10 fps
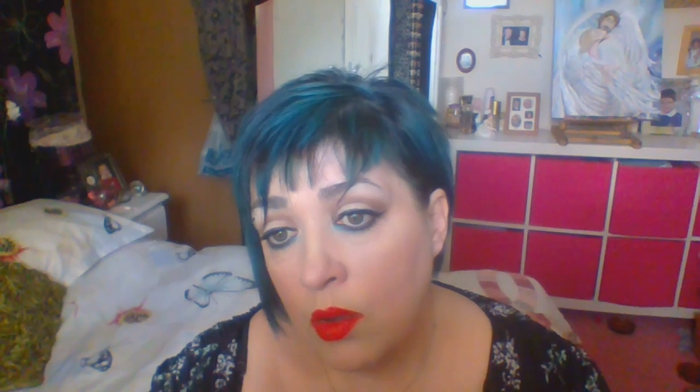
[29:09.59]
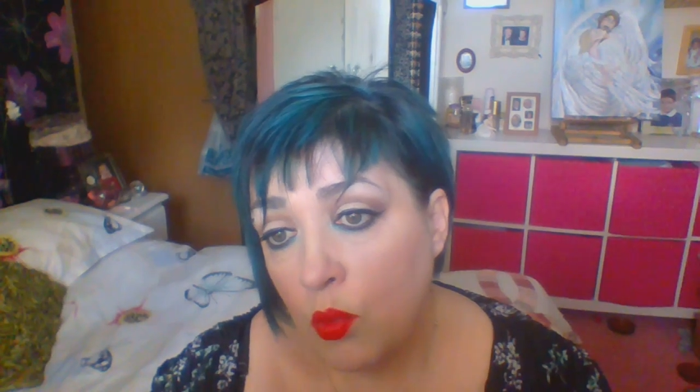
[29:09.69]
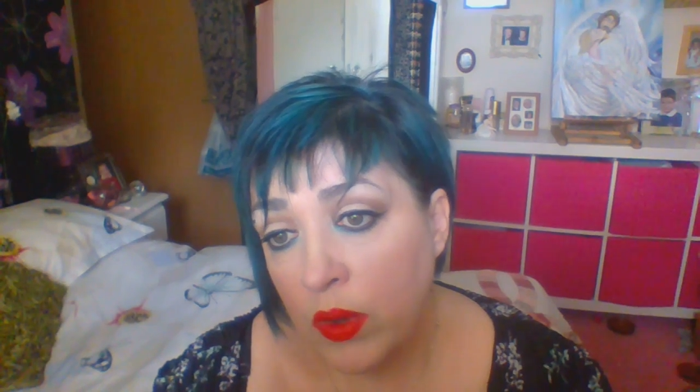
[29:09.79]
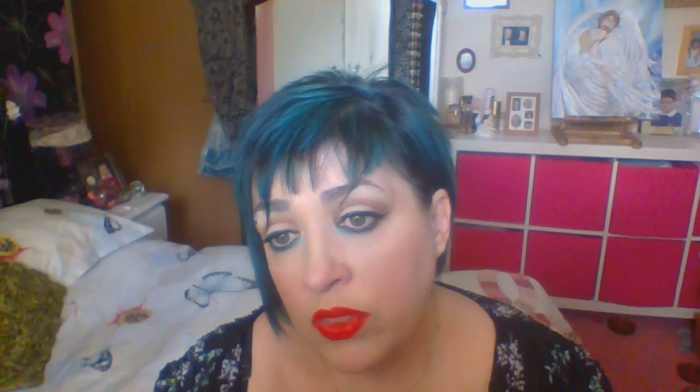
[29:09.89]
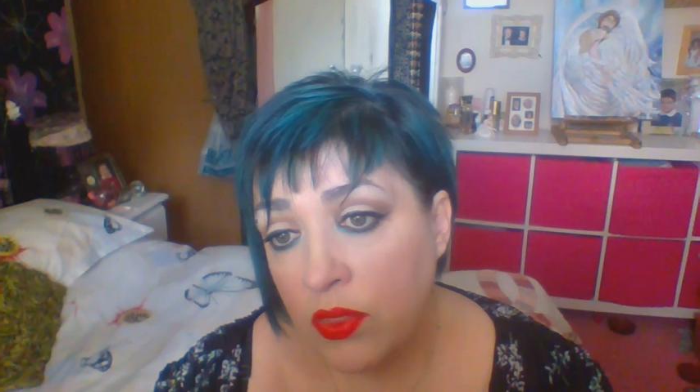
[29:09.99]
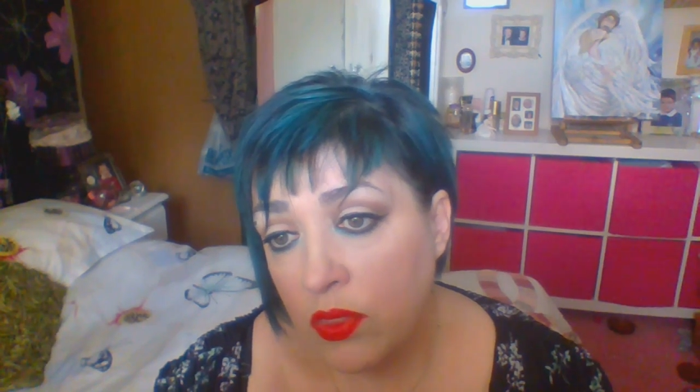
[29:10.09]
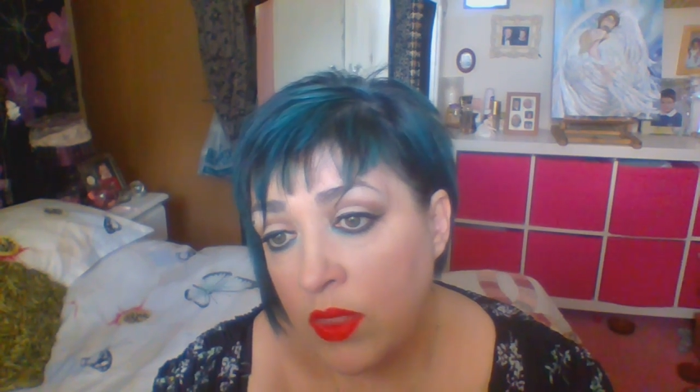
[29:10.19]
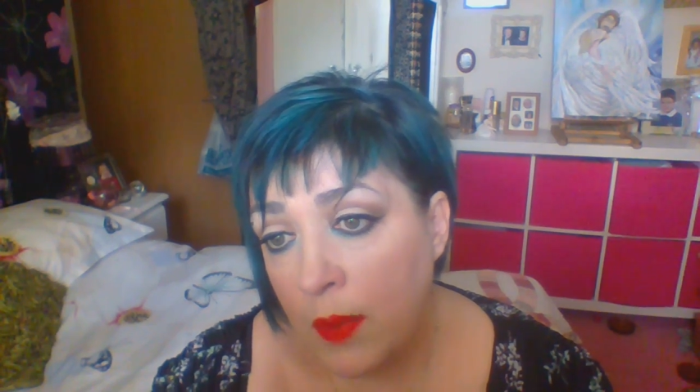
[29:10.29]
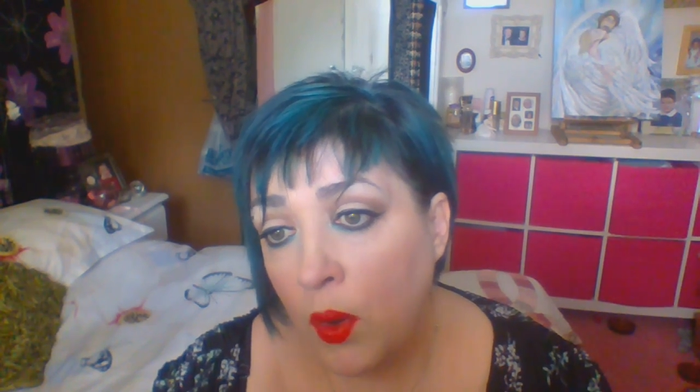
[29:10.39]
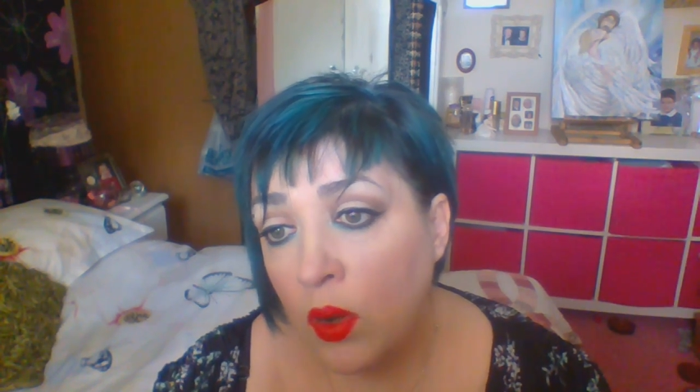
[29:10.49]
with
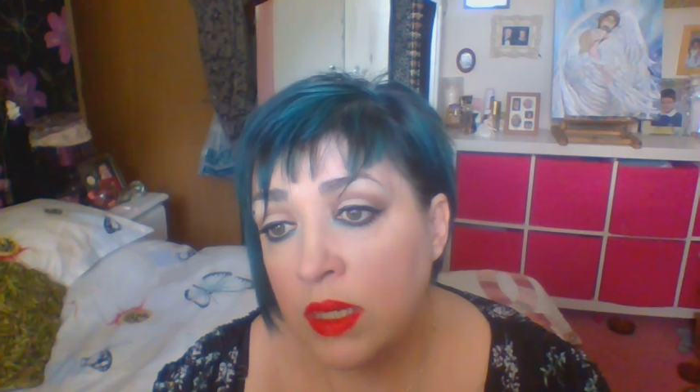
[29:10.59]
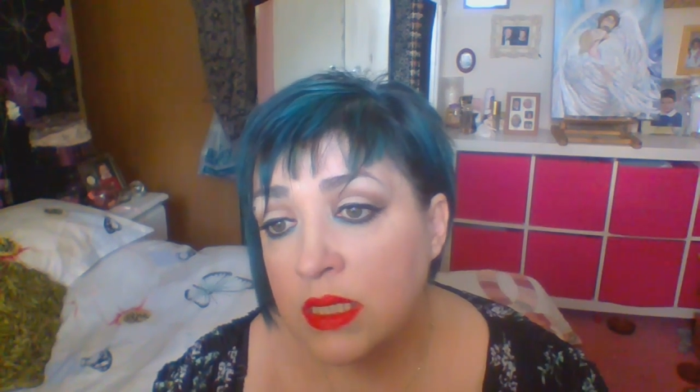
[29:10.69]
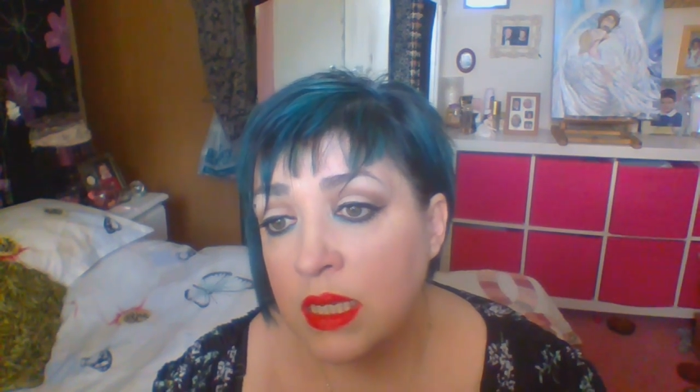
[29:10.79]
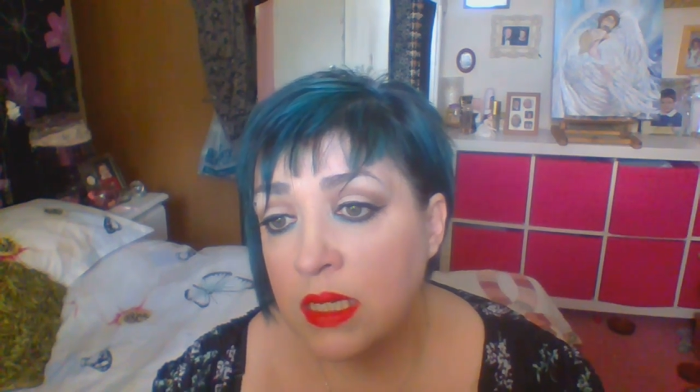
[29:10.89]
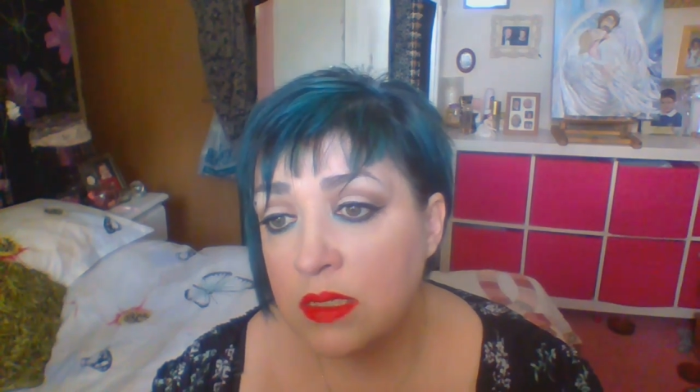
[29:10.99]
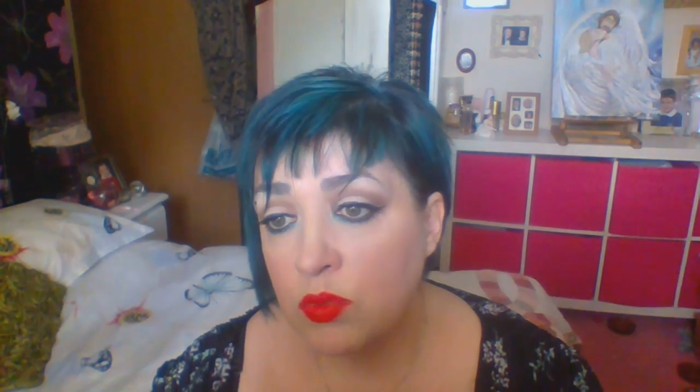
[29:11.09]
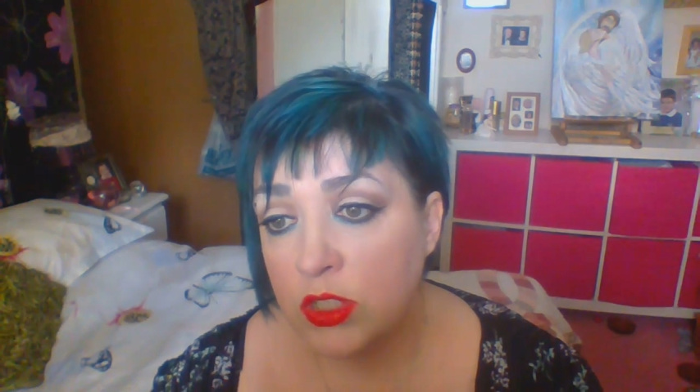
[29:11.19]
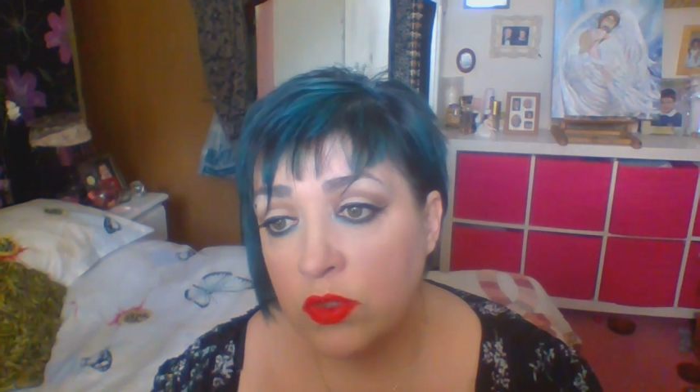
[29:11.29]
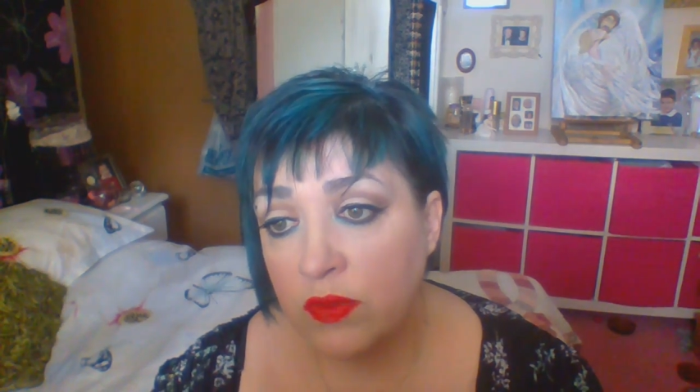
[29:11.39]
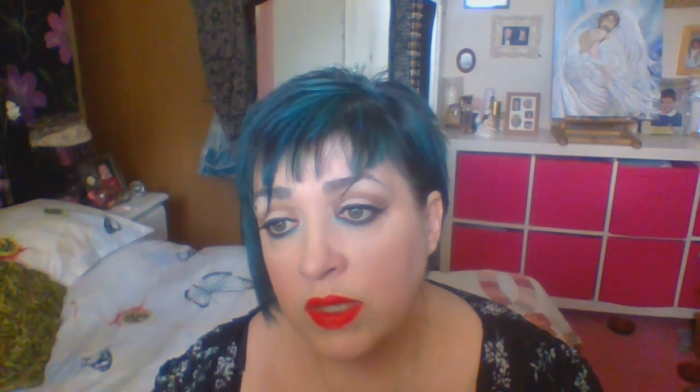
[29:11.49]
their politics,
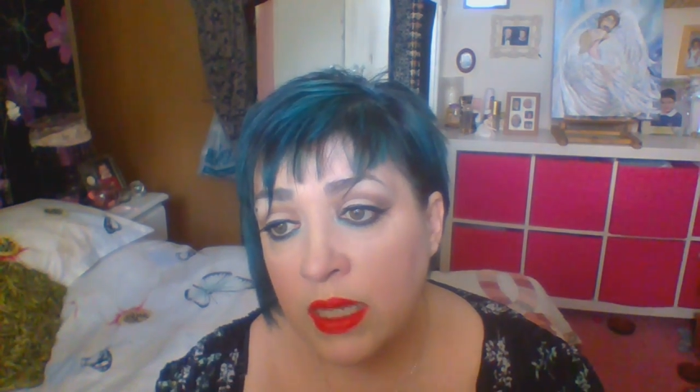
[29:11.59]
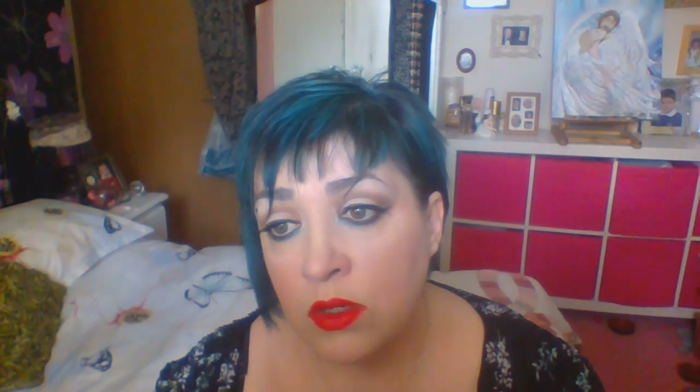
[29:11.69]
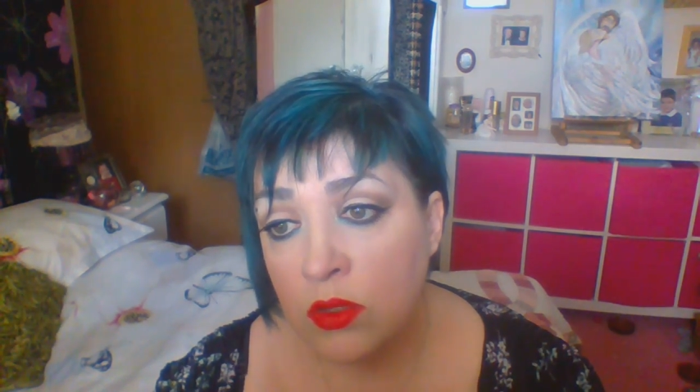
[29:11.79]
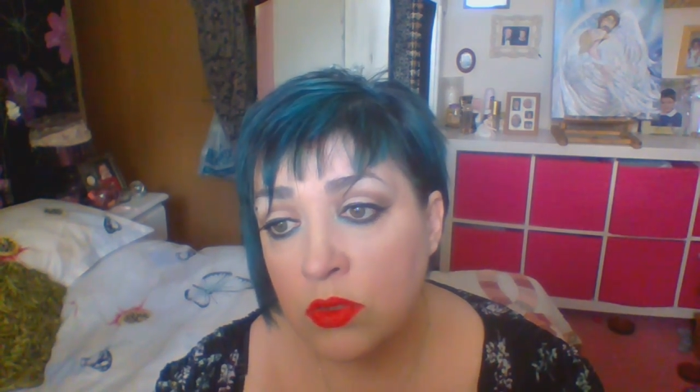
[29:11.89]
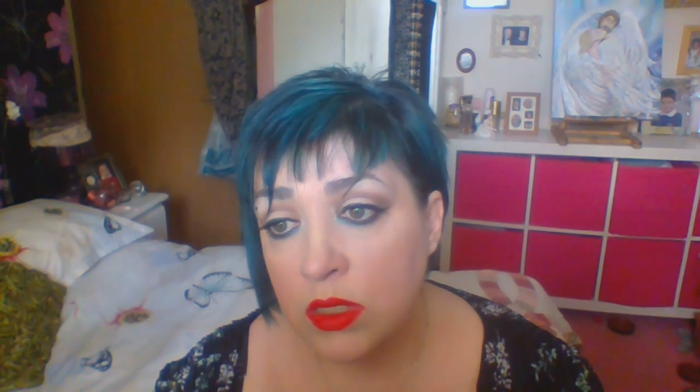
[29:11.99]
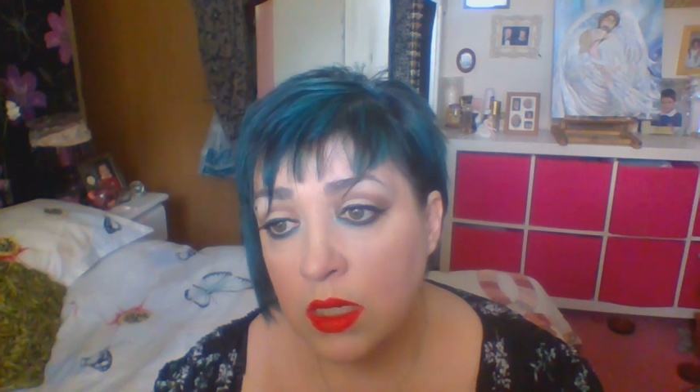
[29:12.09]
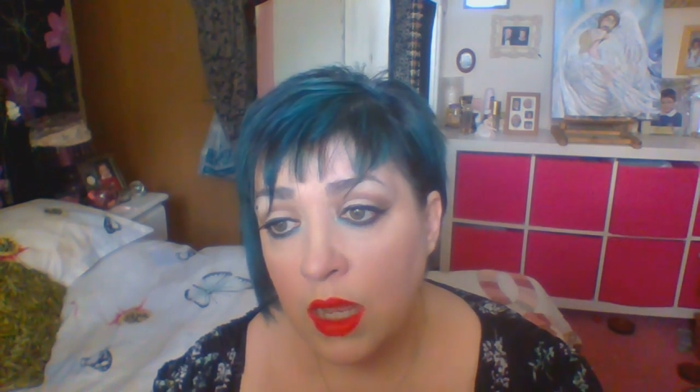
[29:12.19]
which have killed